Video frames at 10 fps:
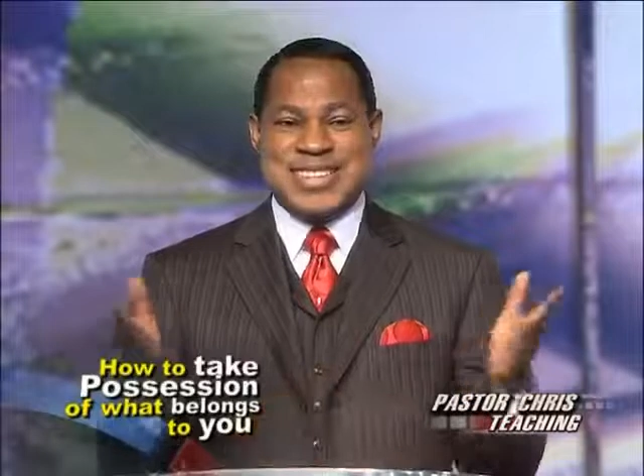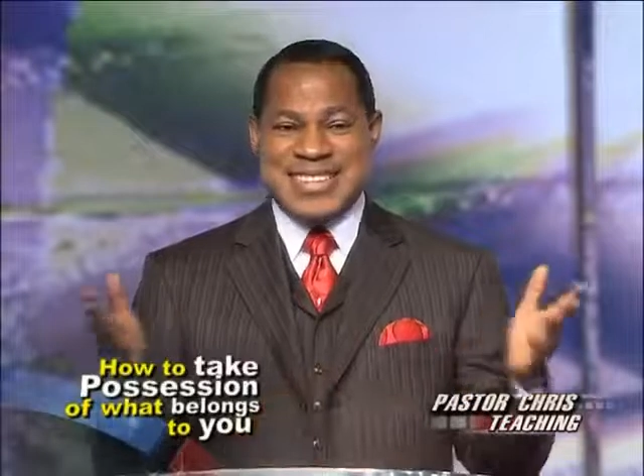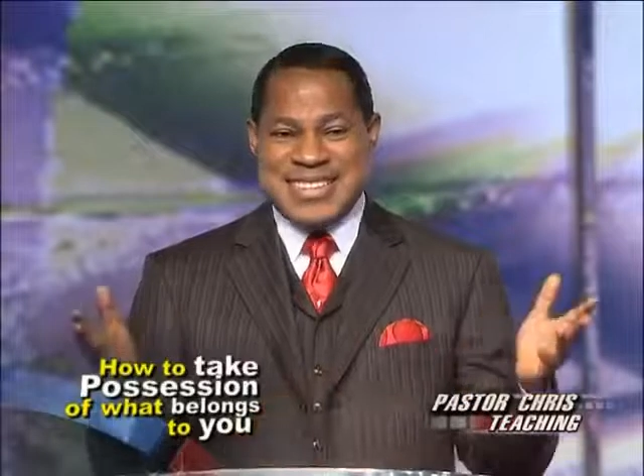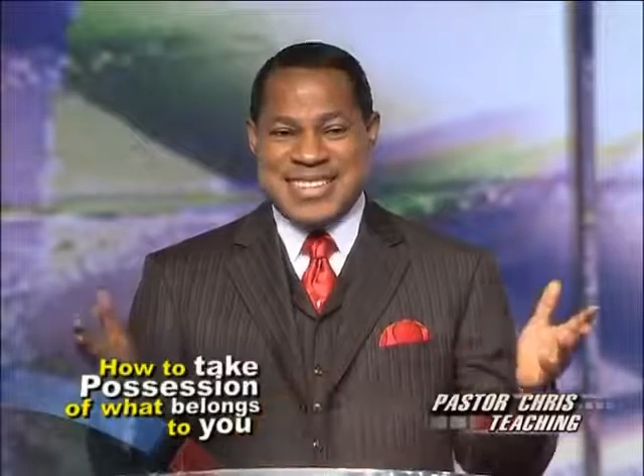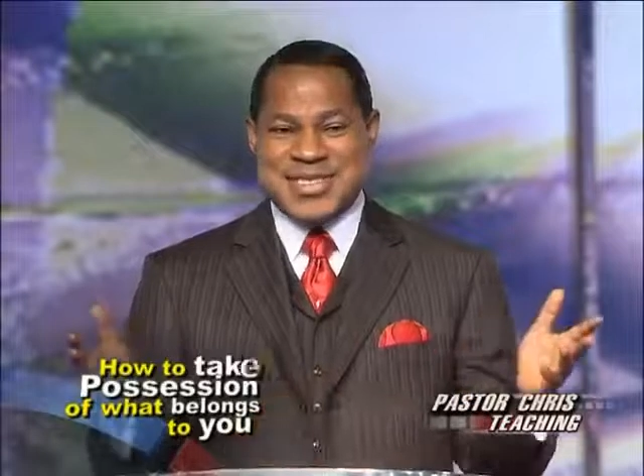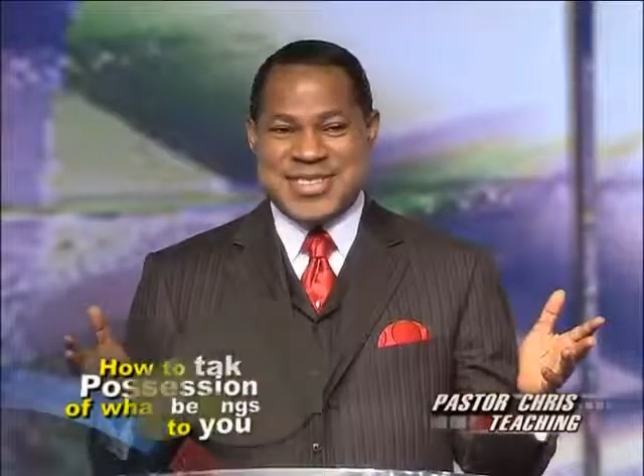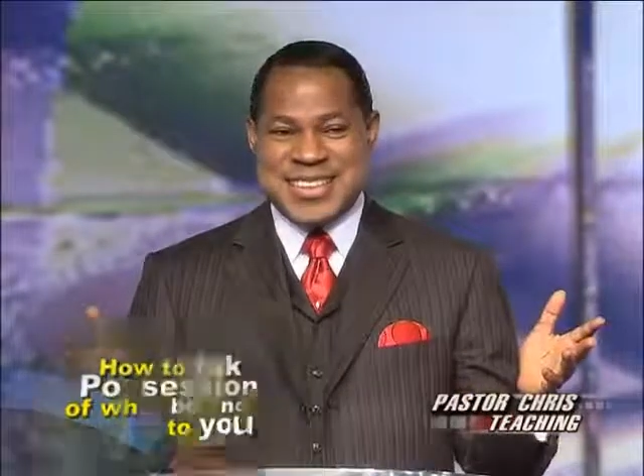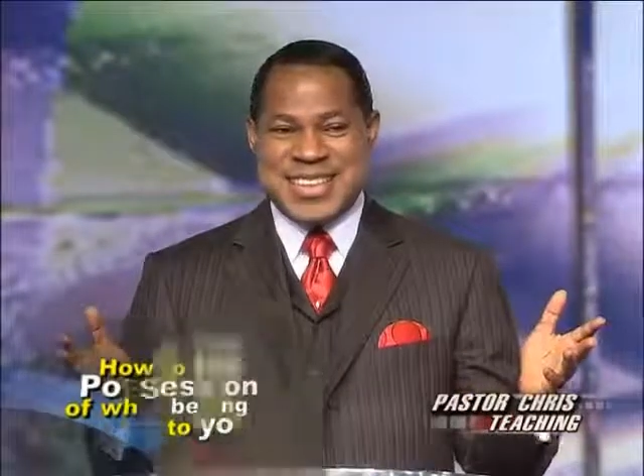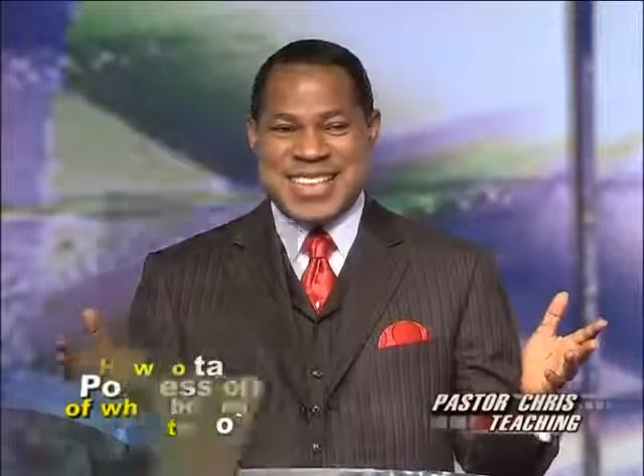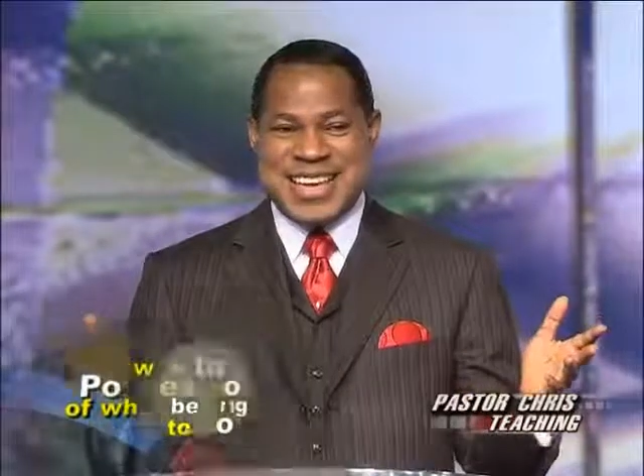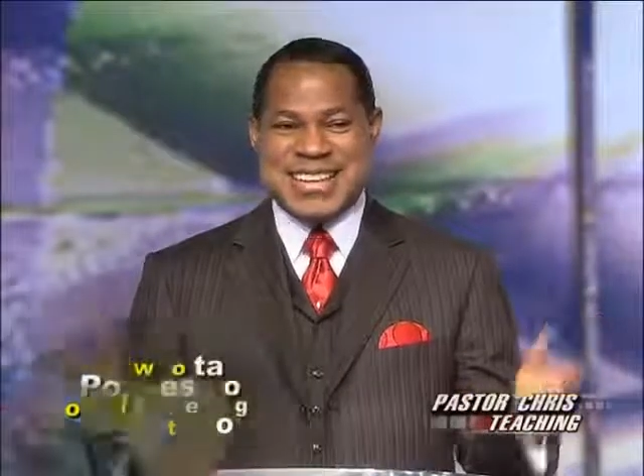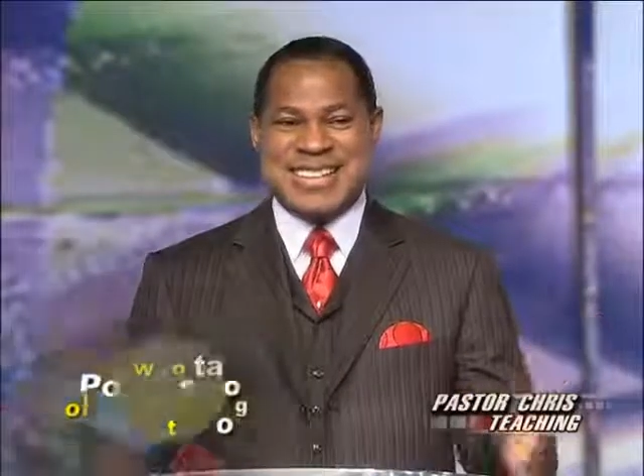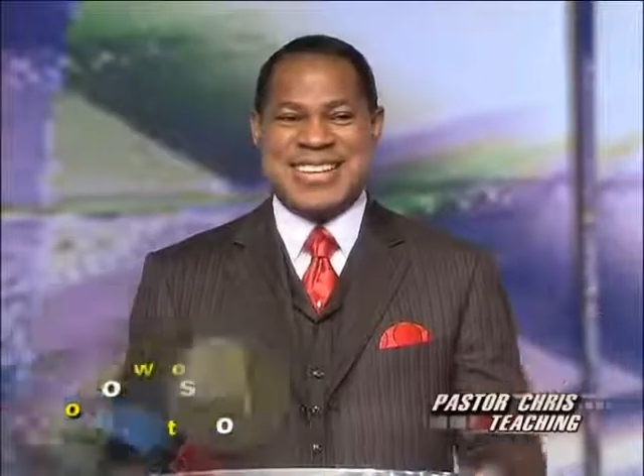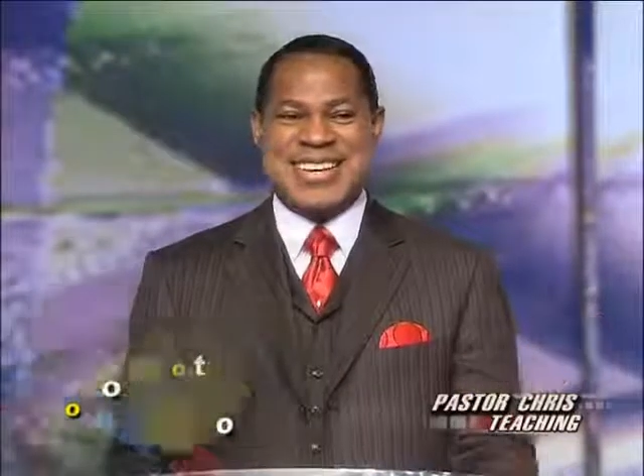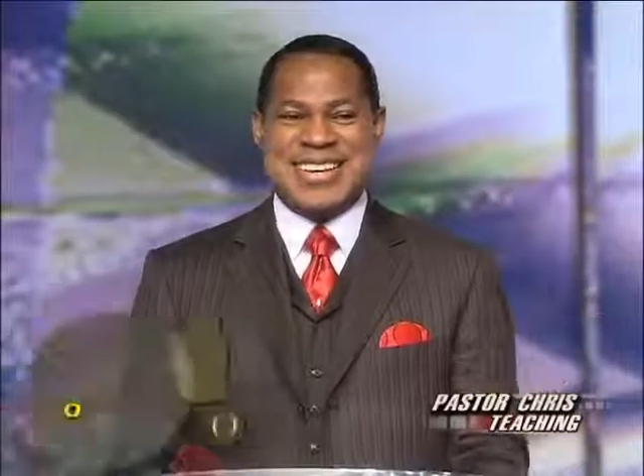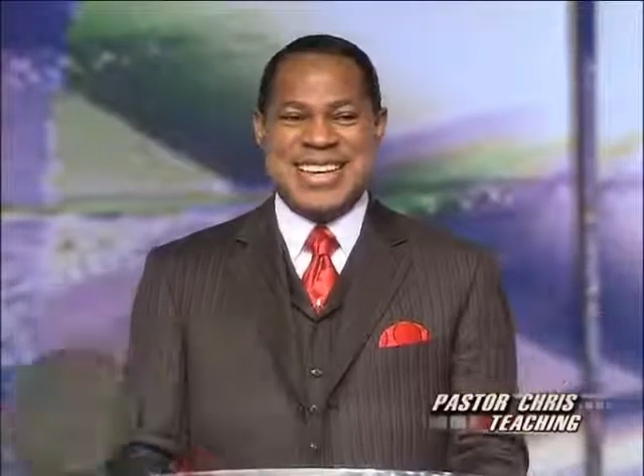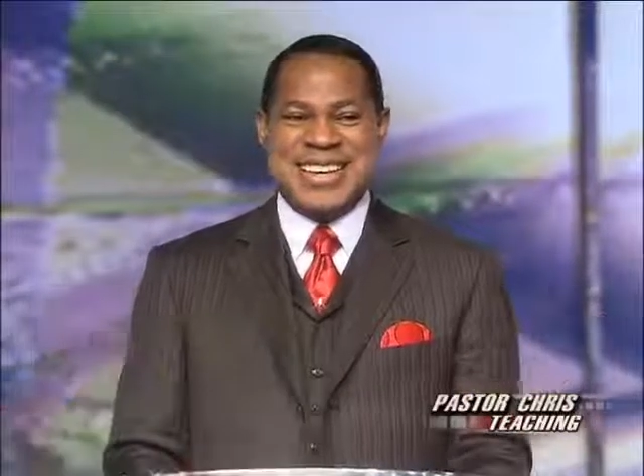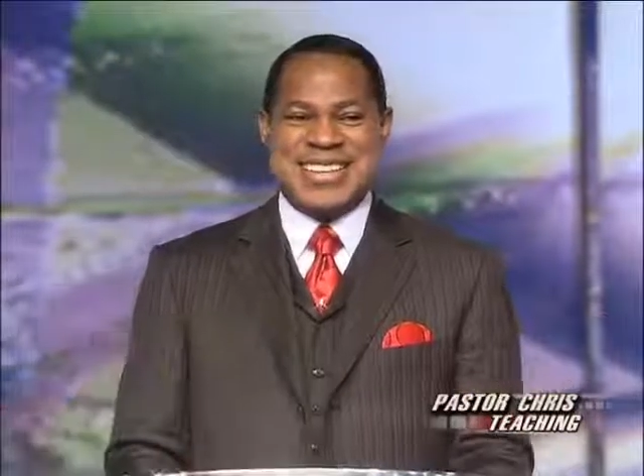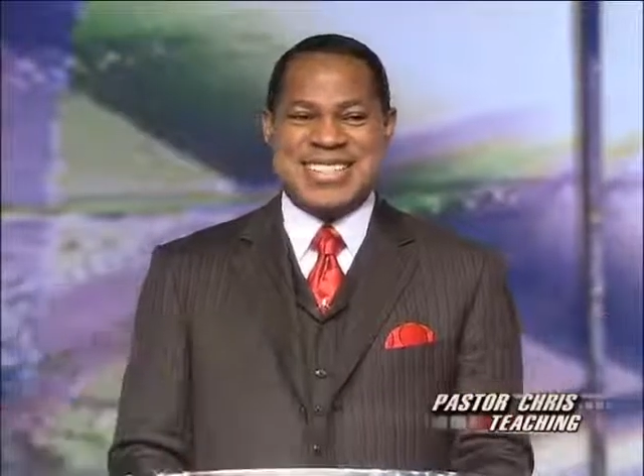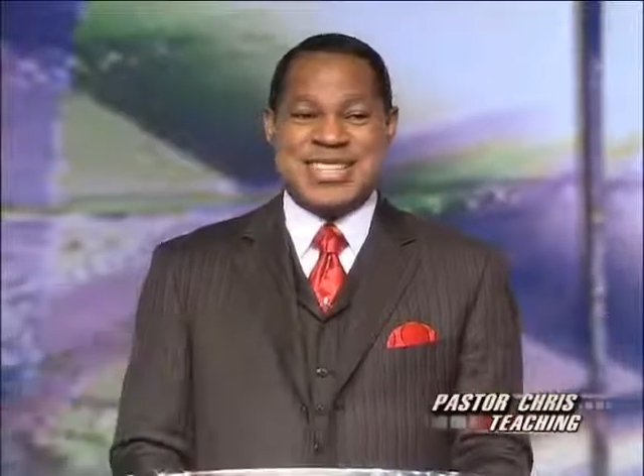It's easy to say that,
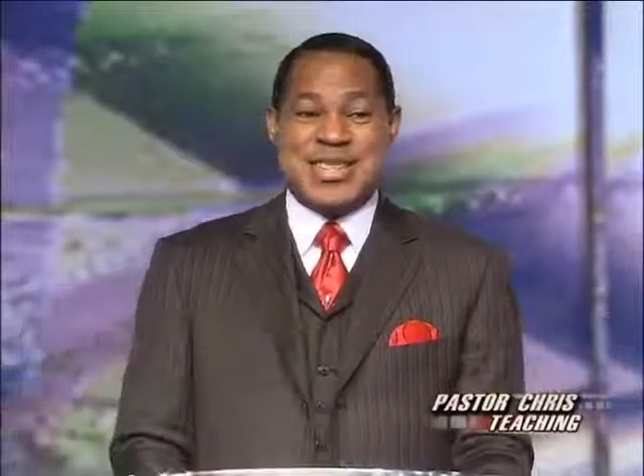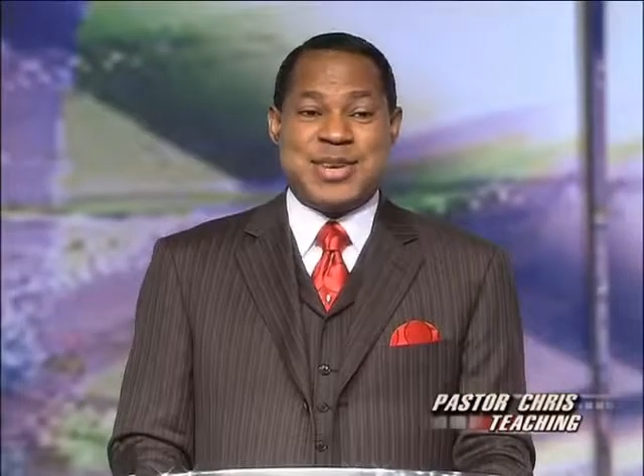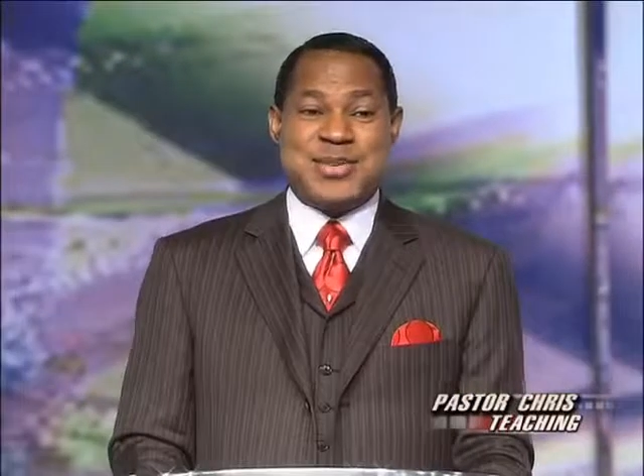so